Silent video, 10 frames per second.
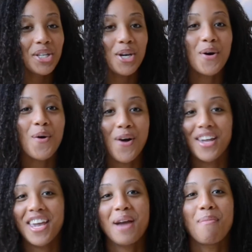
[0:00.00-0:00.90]
and go on
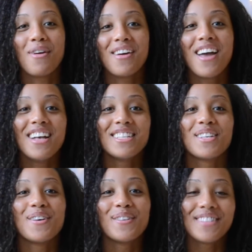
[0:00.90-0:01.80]
camera.
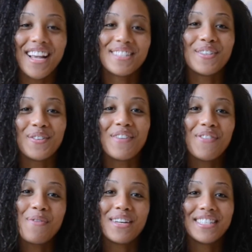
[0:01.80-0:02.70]
So stay tuned if
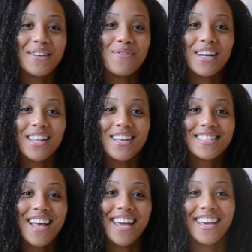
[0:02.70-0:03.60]
you want to see what it looks
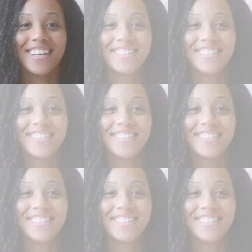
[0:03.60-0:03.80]
like.